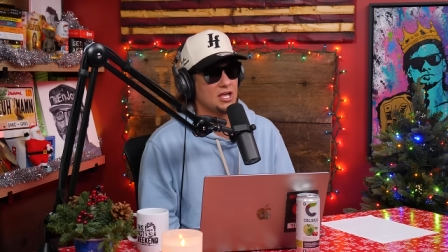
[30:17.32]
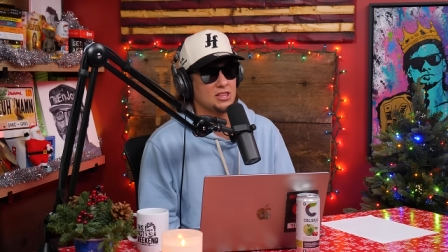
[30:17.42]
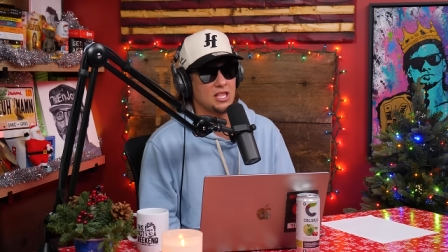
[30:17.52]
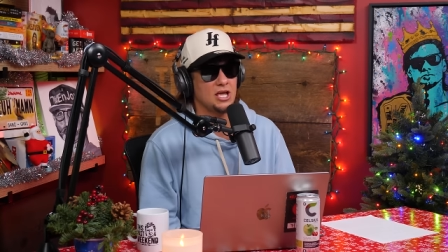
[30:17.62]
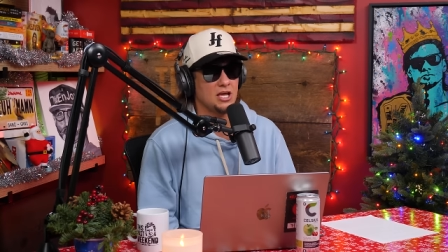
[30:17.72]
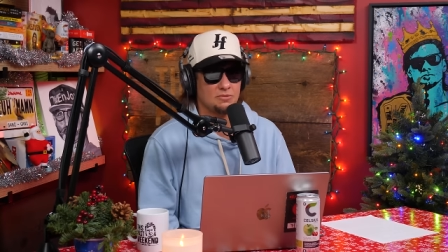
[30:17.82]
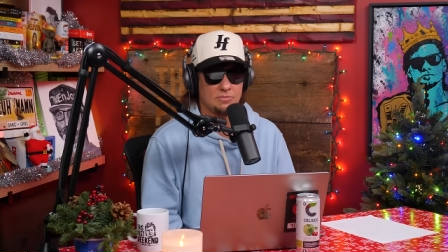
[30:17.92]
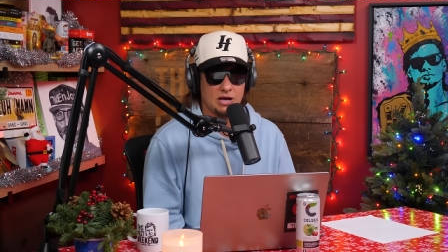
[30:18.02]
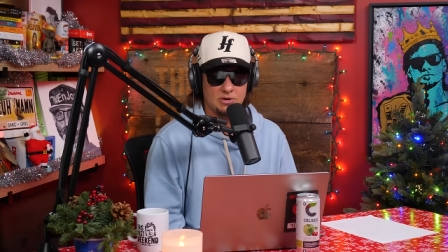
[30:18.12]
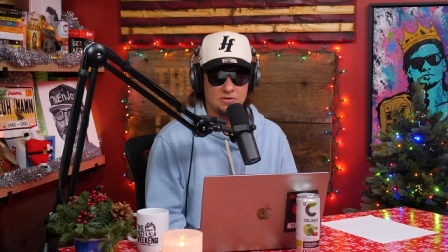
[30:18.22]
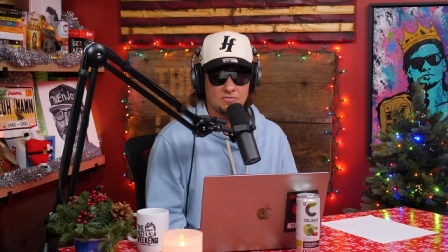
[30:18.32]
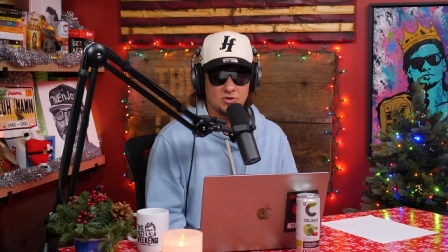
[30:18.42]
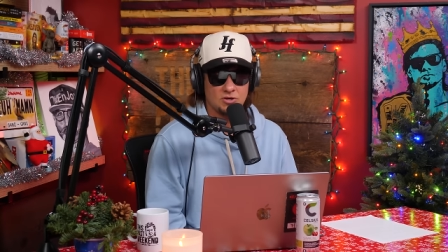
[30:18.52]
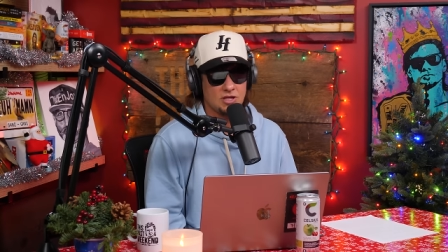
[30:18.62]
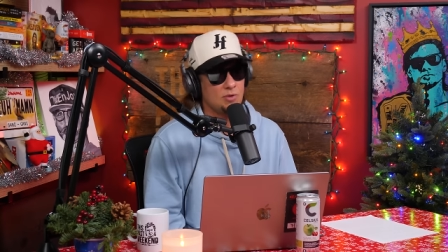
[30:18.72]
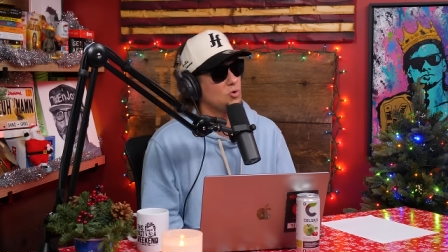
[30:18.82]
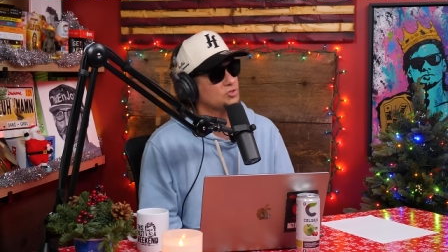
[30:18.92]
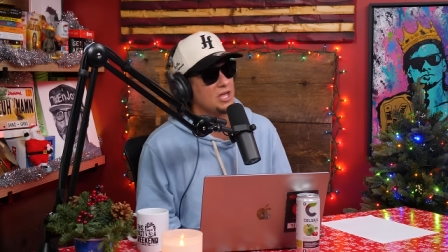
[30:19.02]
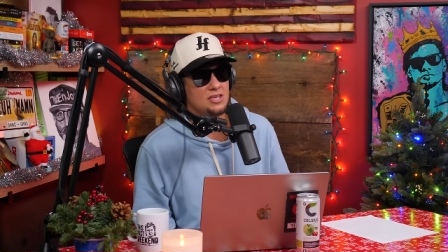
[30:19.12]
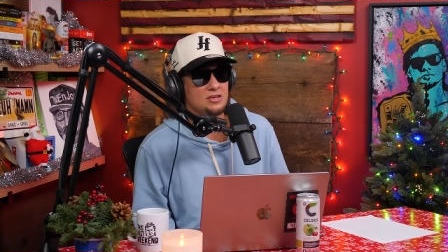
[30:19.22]
that thing, baby. They
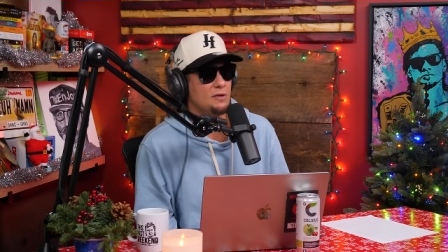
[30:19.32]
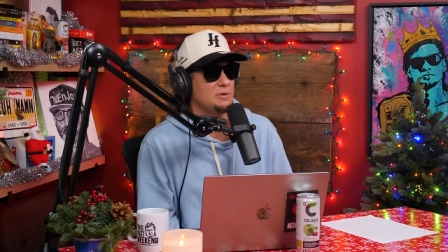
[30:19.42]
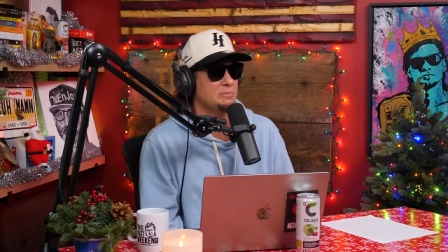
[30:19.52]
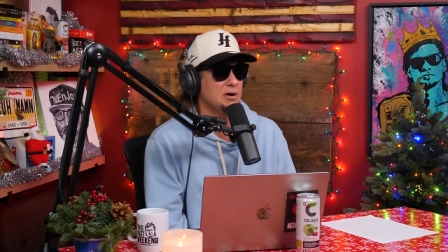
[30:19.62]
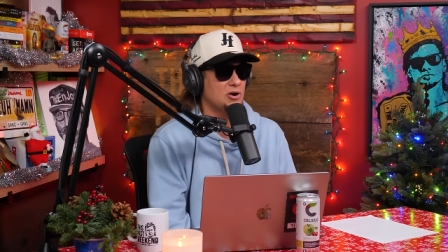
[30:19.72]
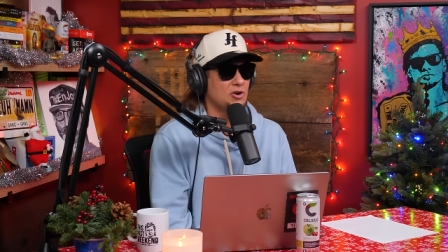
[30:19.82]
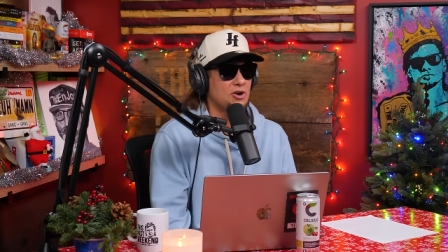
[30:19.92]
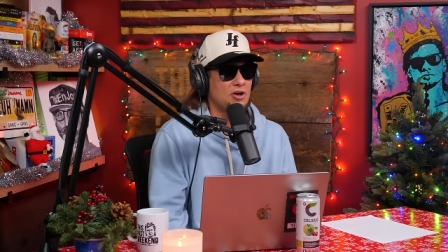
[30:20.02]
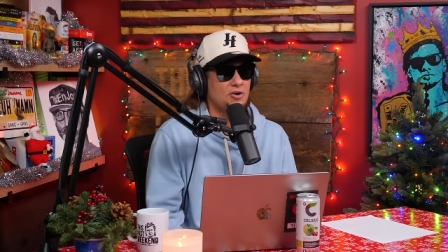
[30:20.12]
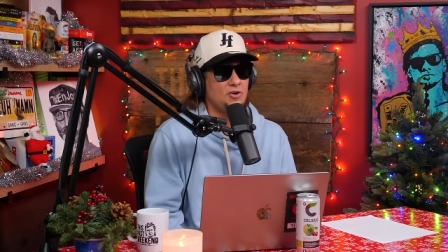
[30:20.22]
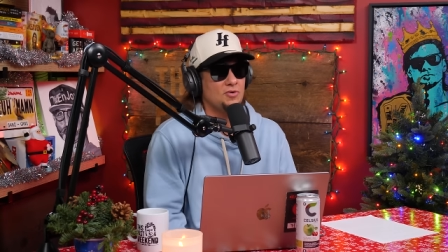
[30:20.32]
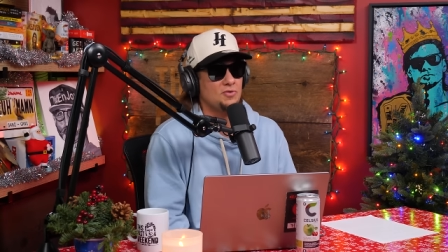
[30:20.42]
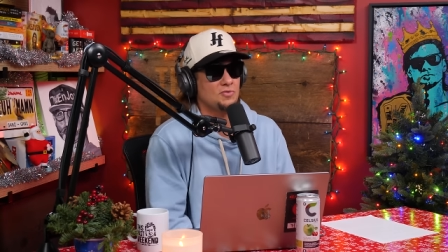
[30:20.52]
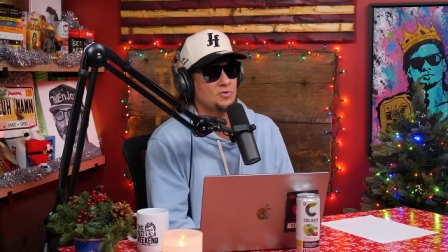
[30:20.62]
want that yummin bird, dog.